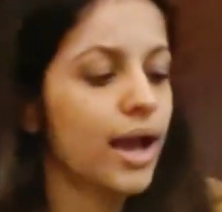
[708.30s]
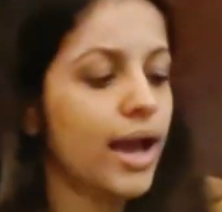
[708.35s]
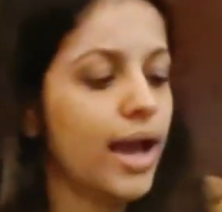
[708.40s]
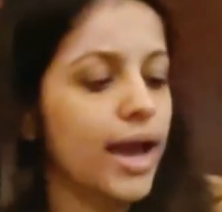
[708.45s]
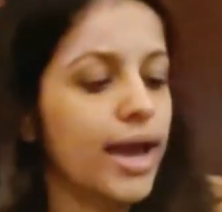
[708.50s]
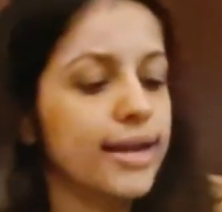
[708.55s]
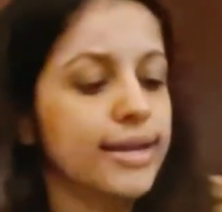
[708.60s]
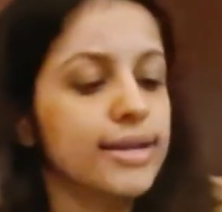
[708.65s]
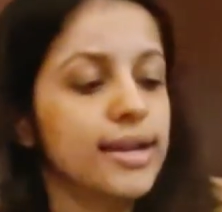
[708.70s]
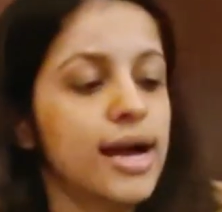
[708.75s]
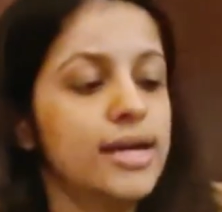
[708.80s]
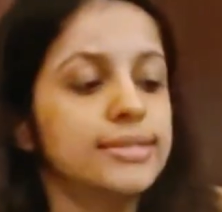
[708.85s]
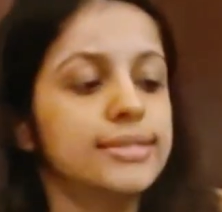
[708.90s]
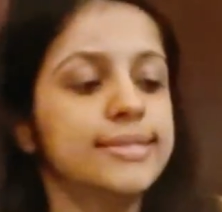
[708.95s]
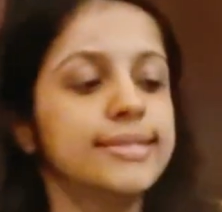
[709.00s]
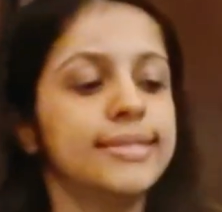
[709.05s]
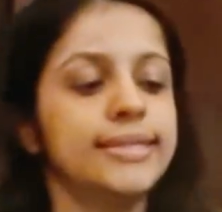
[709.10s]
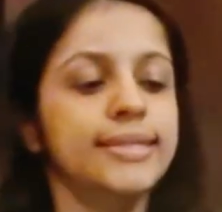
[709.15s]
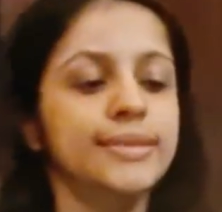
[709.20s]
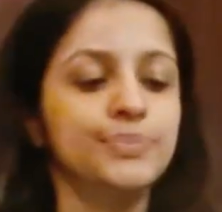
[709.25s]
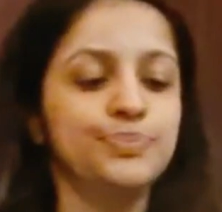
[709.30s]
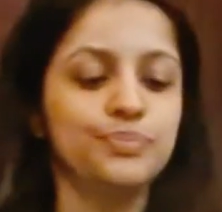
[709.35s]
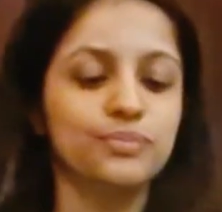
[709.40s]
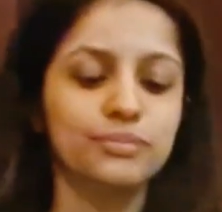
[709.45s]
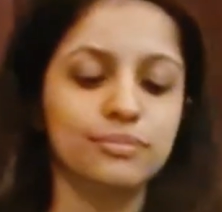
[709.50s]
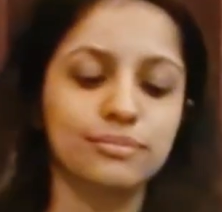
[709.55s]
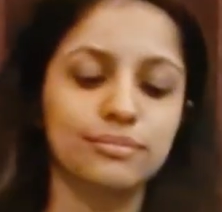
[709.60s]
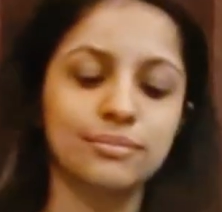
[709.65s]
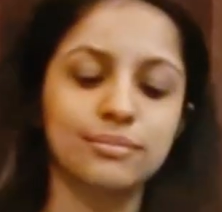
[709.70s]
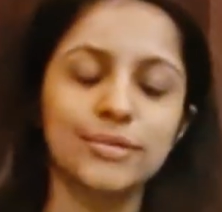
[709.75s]
And lastly,
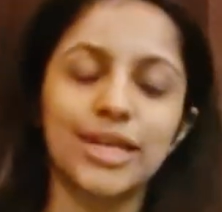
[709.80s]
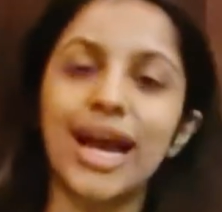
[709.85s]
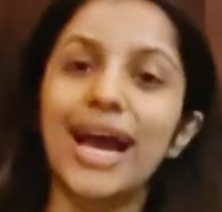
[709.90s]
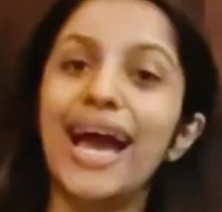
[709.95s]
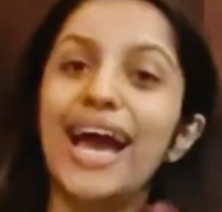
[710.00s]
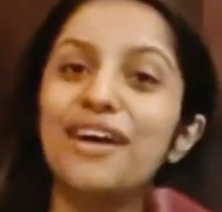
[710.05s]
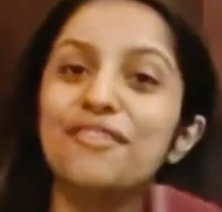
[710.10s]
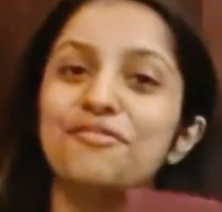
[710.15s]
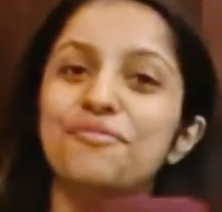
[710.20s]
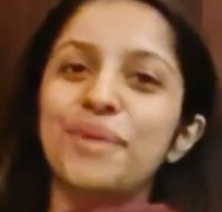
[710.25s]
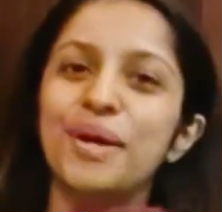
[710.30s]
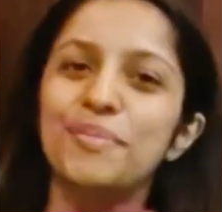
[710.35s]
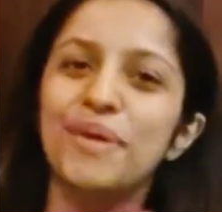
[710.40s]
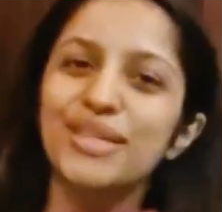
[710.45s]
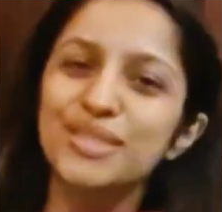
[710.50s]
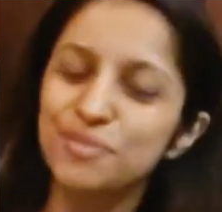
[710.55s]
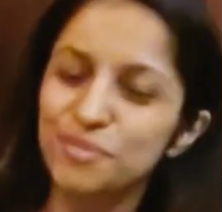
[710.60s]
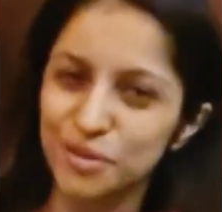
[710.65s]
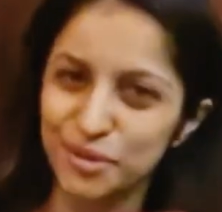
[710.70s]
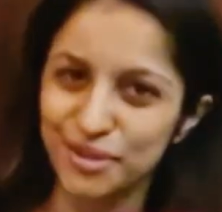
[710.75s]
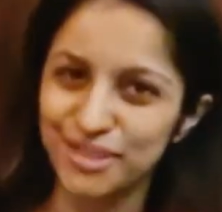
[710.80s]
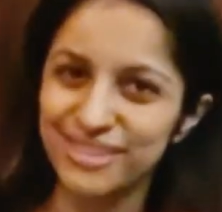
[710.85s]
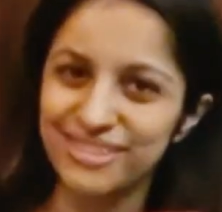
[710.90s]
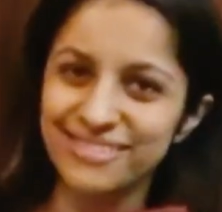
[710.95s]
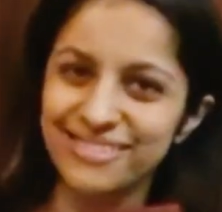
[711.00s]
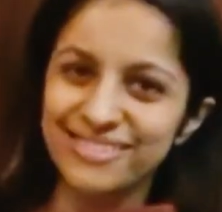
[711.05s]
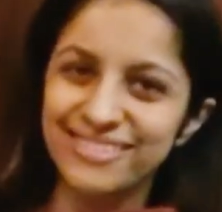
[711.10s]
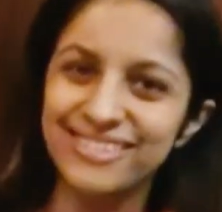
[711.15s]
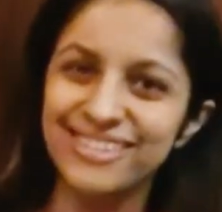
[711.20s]
I have my passport.